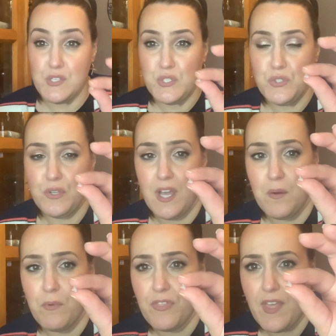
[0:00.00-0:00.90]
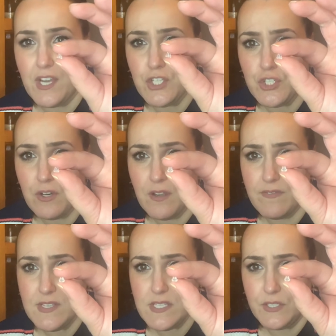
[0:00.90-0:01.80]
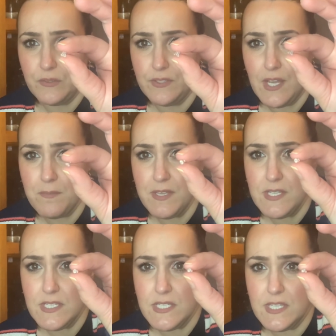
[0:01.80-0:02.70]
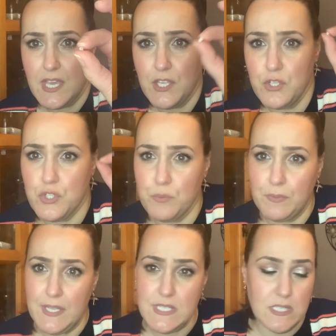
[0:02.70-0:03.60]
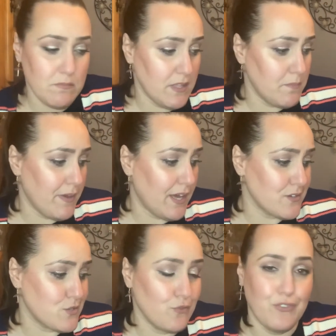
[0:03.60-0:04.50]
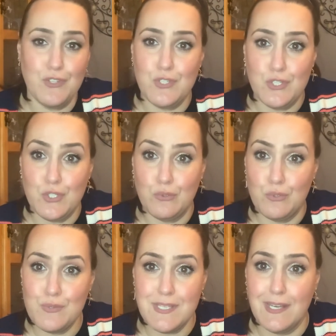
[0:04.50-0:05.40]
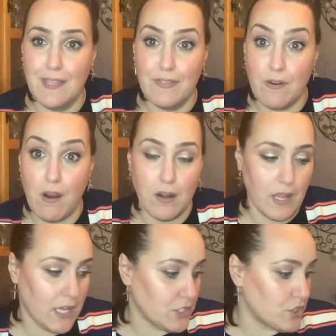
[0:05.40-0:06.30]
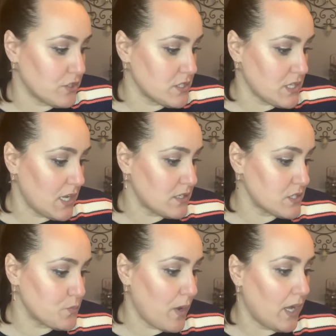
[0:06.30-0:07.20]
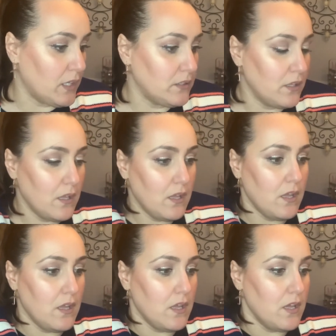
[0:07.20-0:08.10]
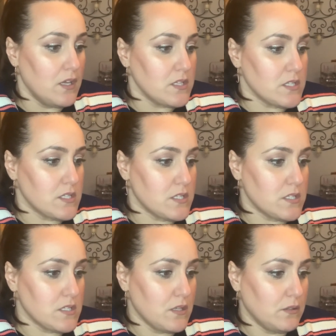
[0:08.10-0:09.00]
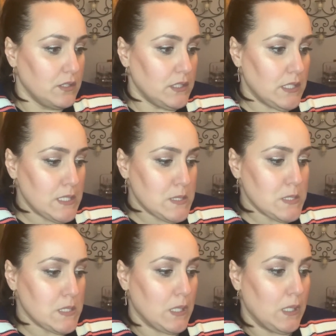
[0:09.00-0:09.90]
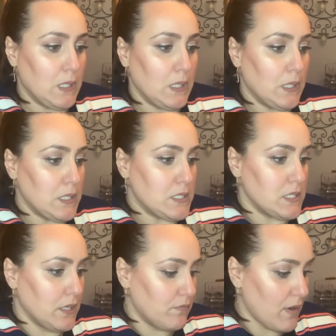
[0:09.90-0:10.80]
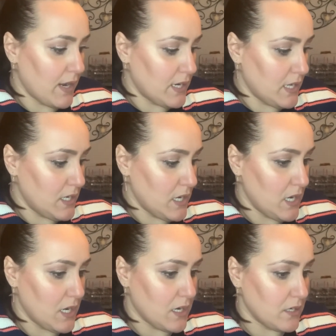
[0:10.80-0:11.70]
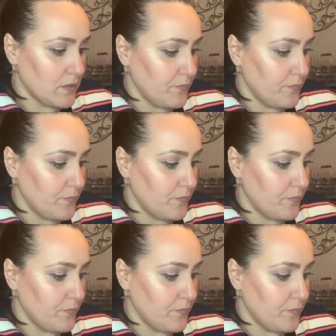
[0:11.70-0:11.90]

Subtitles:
do come with extra of these little nubbies that you do place them in the back. So if you do lose any, there are extras as well. So let's dig right in here.